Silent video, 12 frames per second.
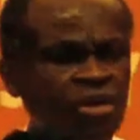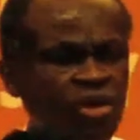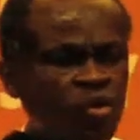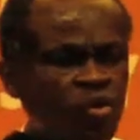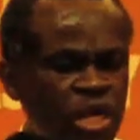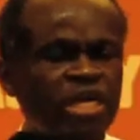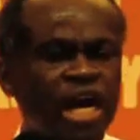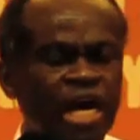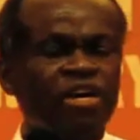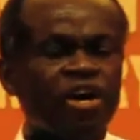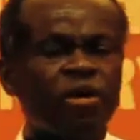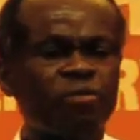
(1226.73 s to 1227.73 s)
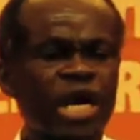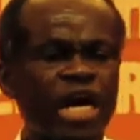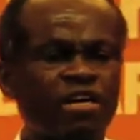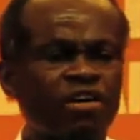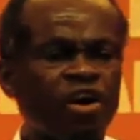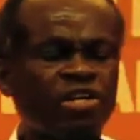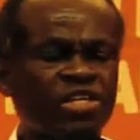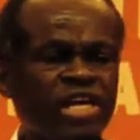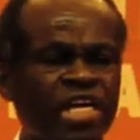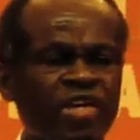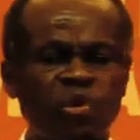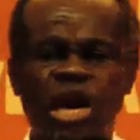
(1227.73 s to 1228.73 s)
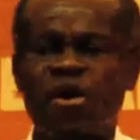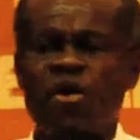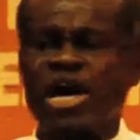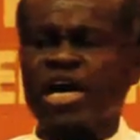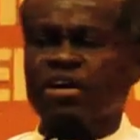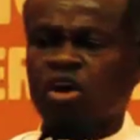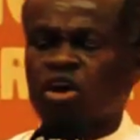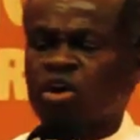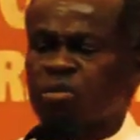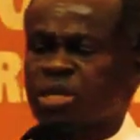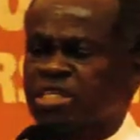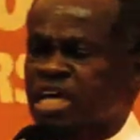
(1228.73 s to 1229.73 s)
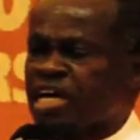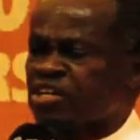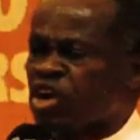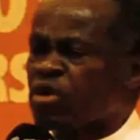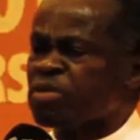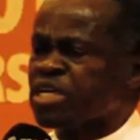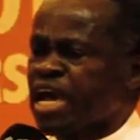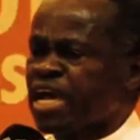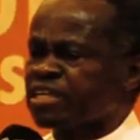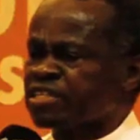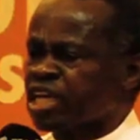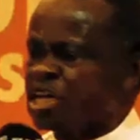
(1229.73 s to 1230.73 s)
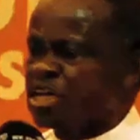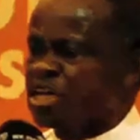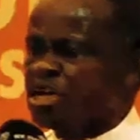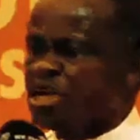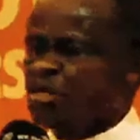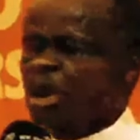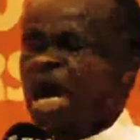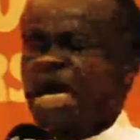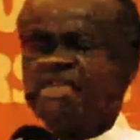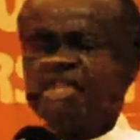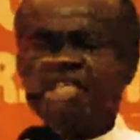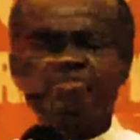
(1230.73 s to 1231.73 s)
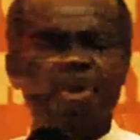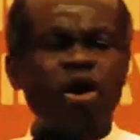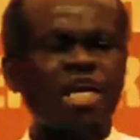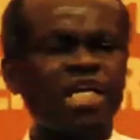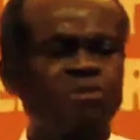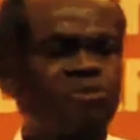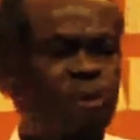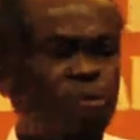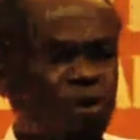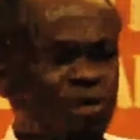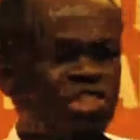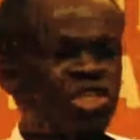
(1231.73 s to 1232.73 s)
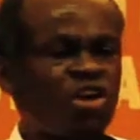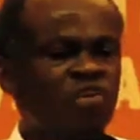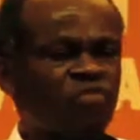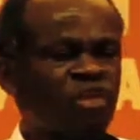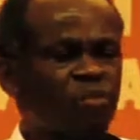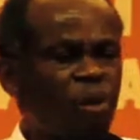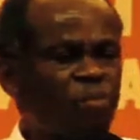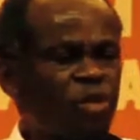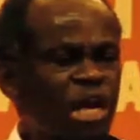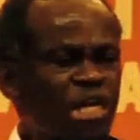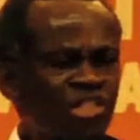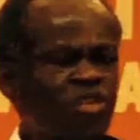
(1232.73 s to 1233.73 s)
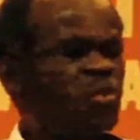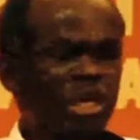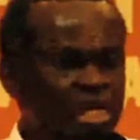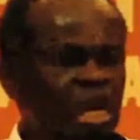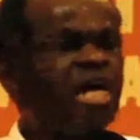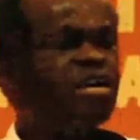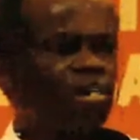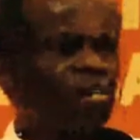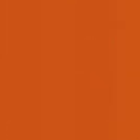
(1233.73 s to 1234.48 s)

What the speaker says: We cannot be a continent where our economies are dominated by the smallest proportion of the population. We cannot